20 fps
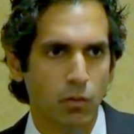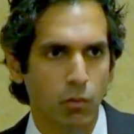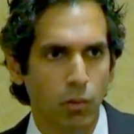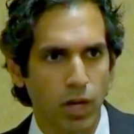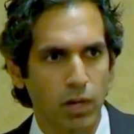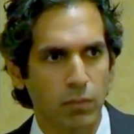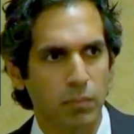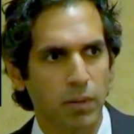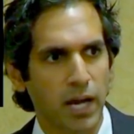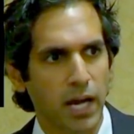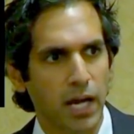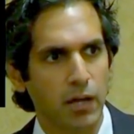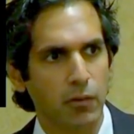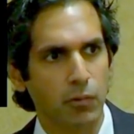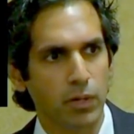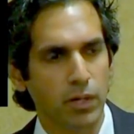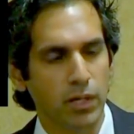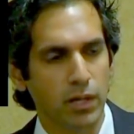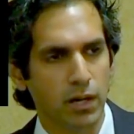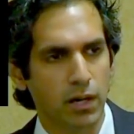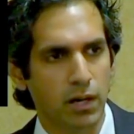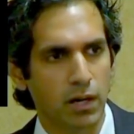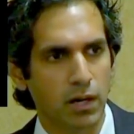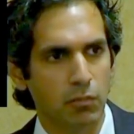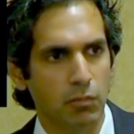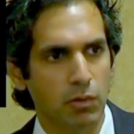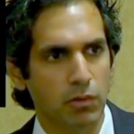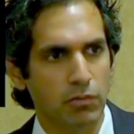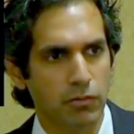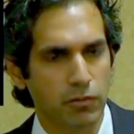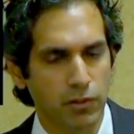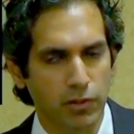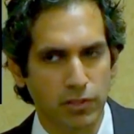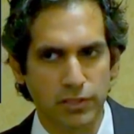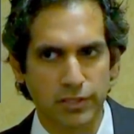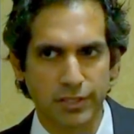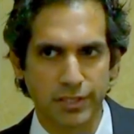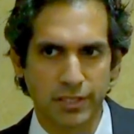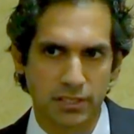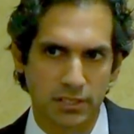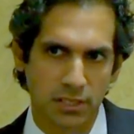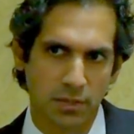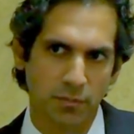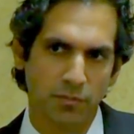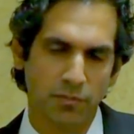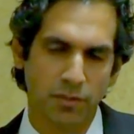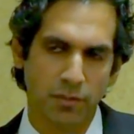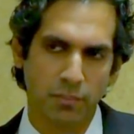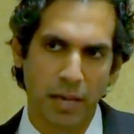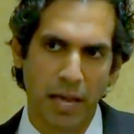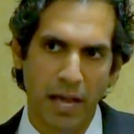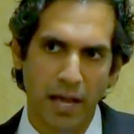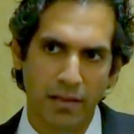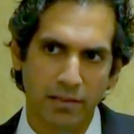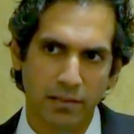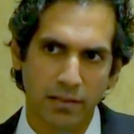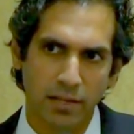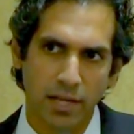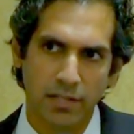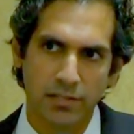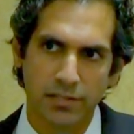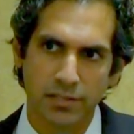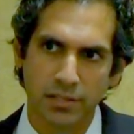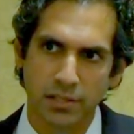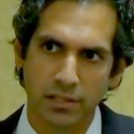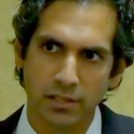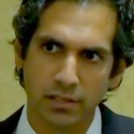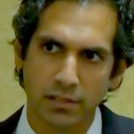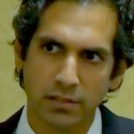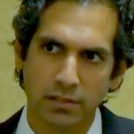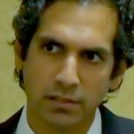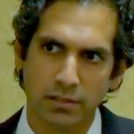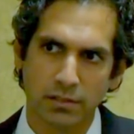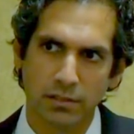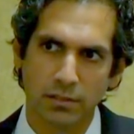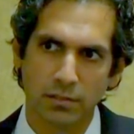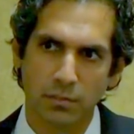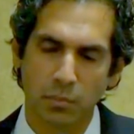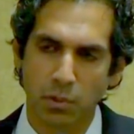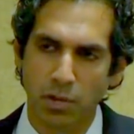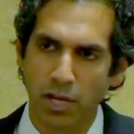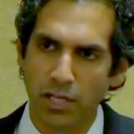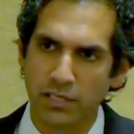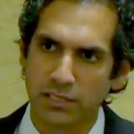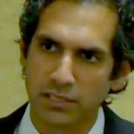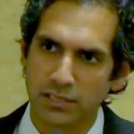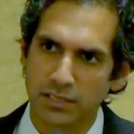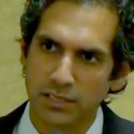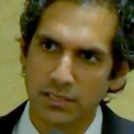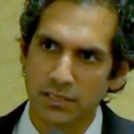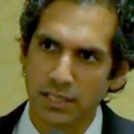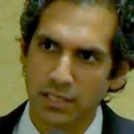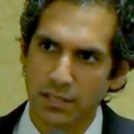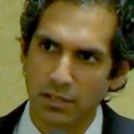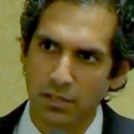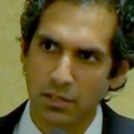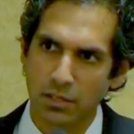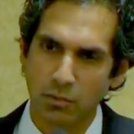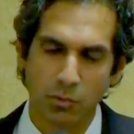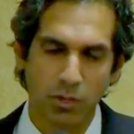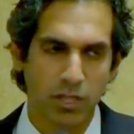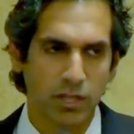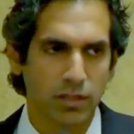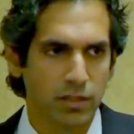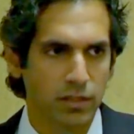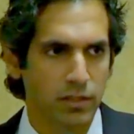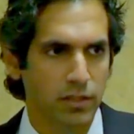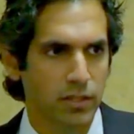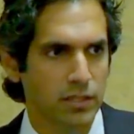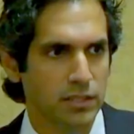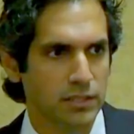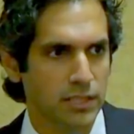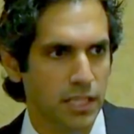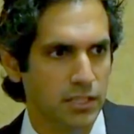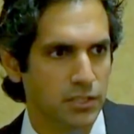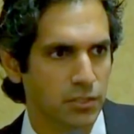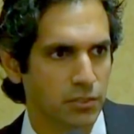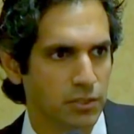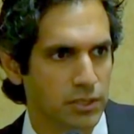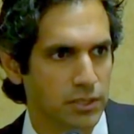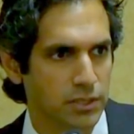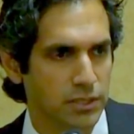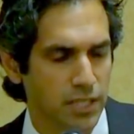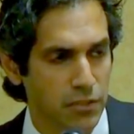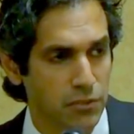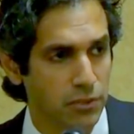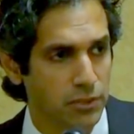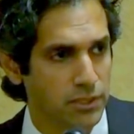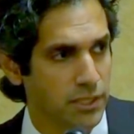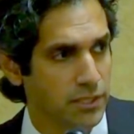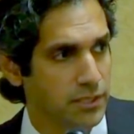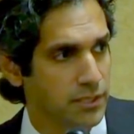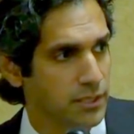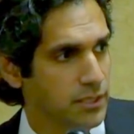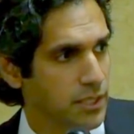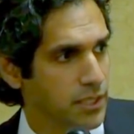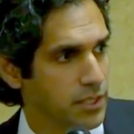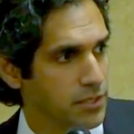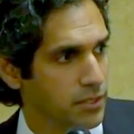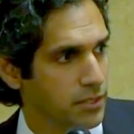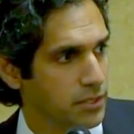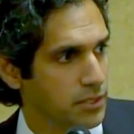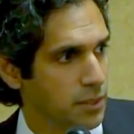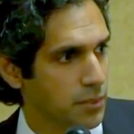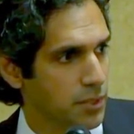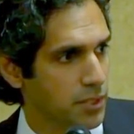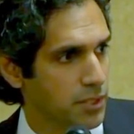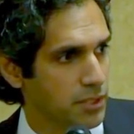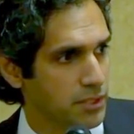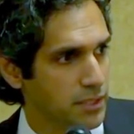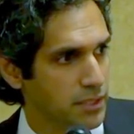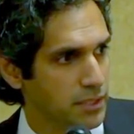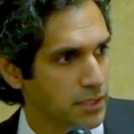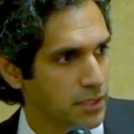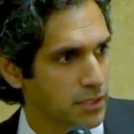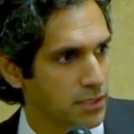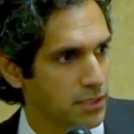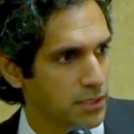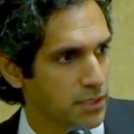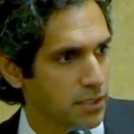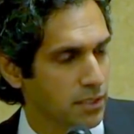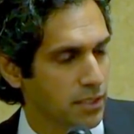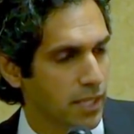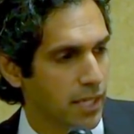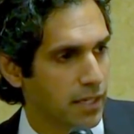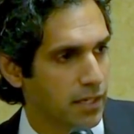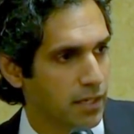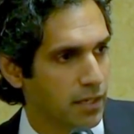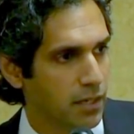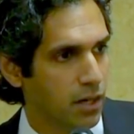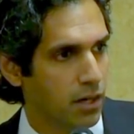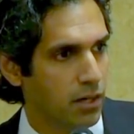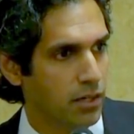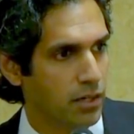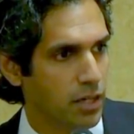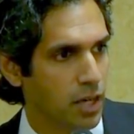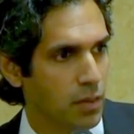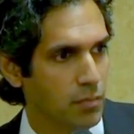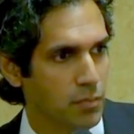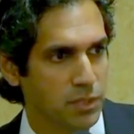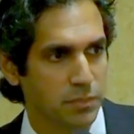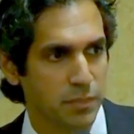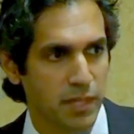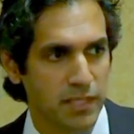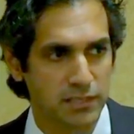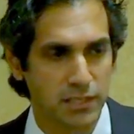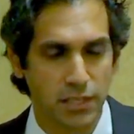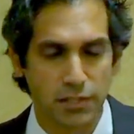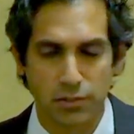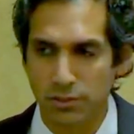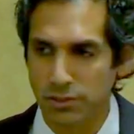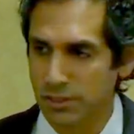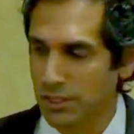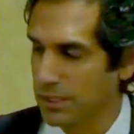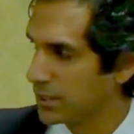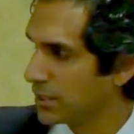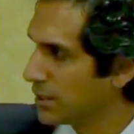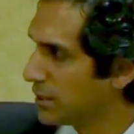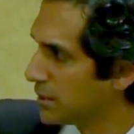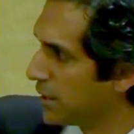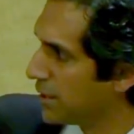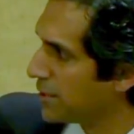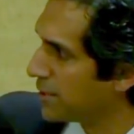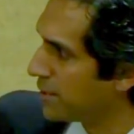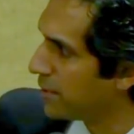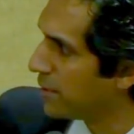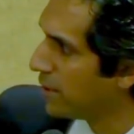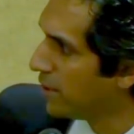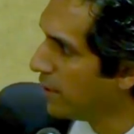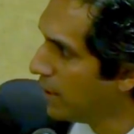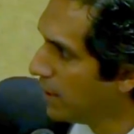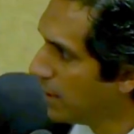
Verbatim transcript: whereby we are reversing some of the pathologic processes that occur with central, central sensitization and some of the diseases that are encompassed by central sensitization.